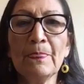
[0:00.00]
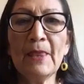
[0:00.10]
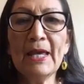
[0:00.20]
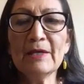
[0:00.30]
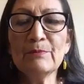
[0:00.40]

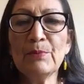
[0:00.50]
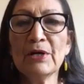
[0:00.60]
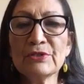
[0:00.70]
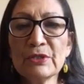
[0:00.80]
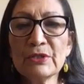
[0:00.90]
and
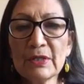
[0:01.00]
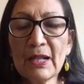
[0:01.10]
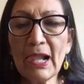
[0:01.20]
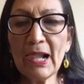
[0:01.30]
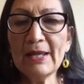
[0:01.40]
partook
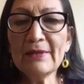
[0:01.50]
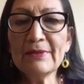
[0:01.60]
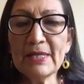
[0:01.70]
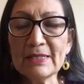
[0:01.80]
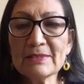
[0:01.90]
in
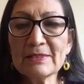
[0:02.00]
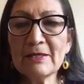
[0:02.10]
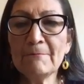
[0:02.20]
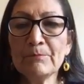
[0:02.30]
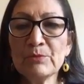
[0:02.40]
this
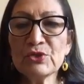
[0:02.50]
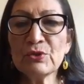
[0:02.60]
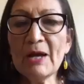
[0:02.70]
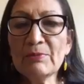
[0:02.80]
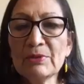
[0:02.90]

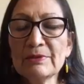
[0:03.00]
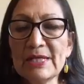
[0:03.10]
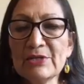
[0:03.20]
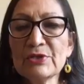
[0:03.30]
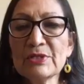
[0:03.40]
tribal
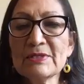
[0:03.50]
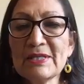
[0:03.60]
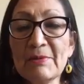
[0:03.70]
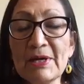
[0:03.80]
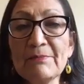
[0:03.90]
nation
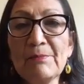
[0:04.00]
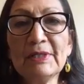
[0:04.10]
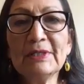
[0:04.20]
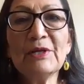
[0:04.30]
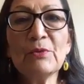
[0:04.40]
summit.
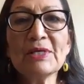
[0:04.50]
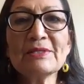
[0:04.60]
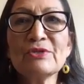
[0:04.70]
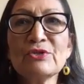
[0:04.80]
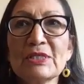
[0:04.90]
And it
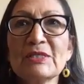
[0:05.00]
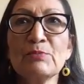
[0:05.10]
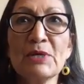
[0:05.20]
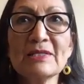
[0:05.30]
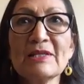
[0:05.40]
wasn't just the
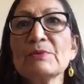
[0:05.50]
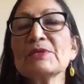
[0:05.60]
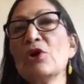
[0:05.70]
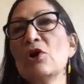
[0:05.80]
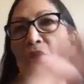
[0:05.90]
president, it
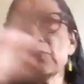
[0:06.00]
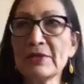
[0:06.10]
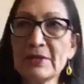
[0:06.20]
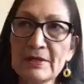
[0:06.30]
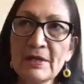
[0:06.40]
was all
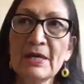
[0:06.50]
the